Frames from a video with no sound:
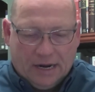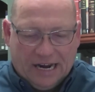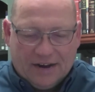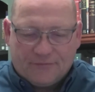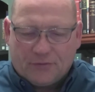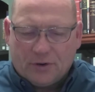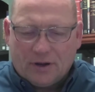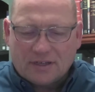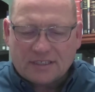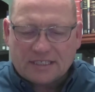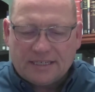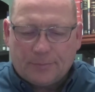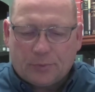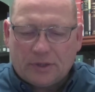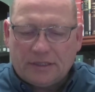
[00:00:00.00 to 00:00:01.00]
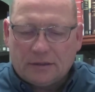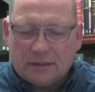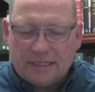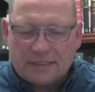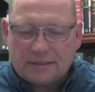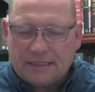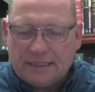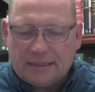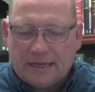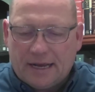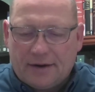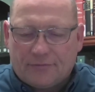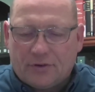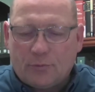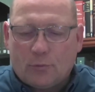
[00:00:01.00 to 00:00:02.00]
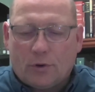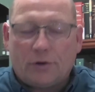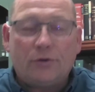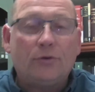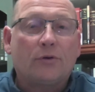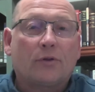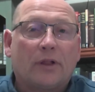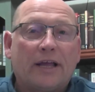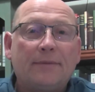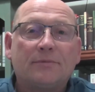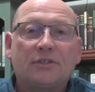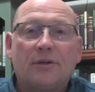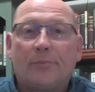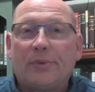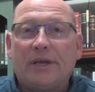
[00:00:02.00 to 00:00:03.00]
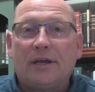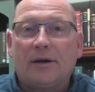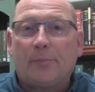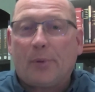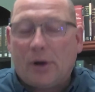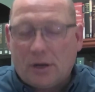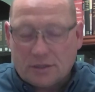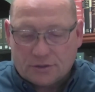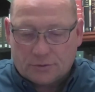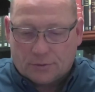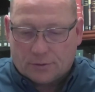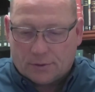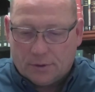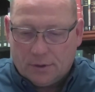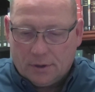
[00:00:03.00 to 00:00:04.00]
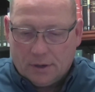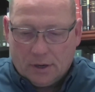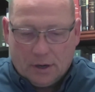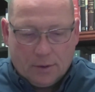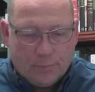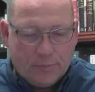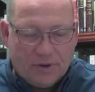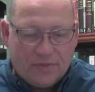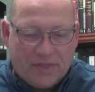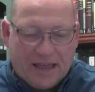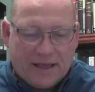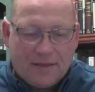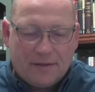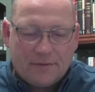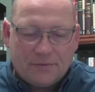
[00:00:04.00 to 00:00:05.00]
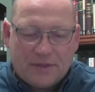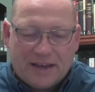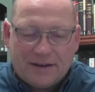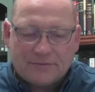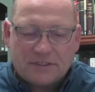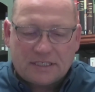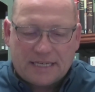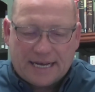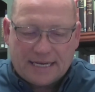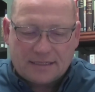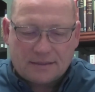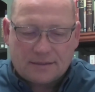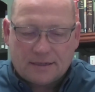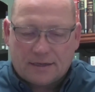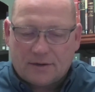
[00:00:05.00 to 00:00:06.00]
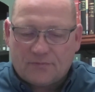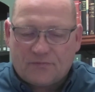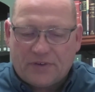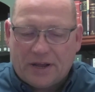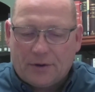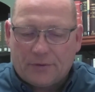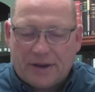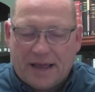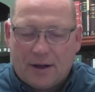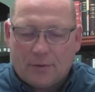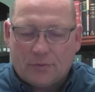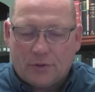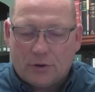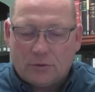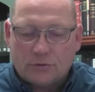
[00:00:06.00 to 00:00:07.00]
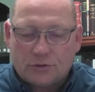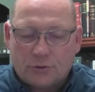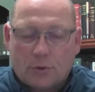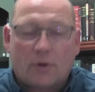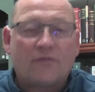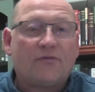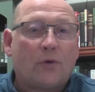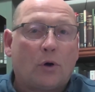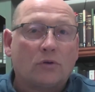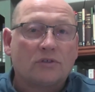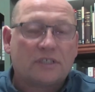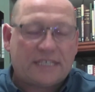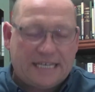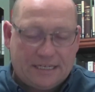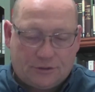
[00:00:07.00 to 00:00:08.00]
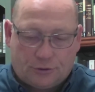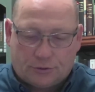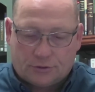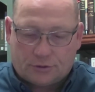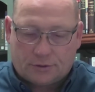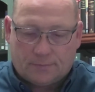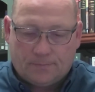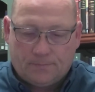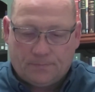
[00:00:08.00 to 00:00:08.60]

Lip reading: and for not simply listening to everyone who claims to be an apostle, but that they have tested and found out those who are false teachers.